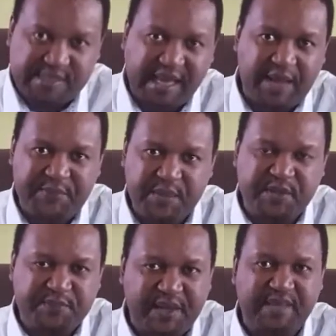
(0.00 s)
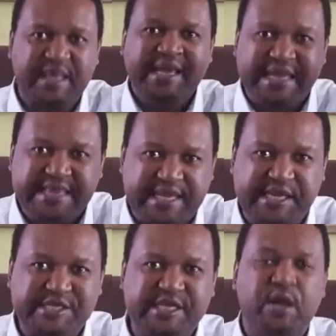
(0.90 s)
that have been prepared in the
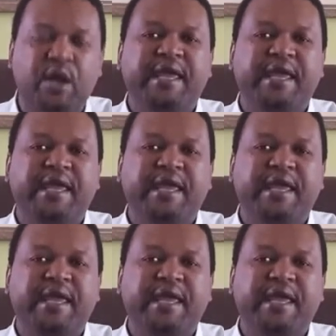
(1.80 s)
kitchen.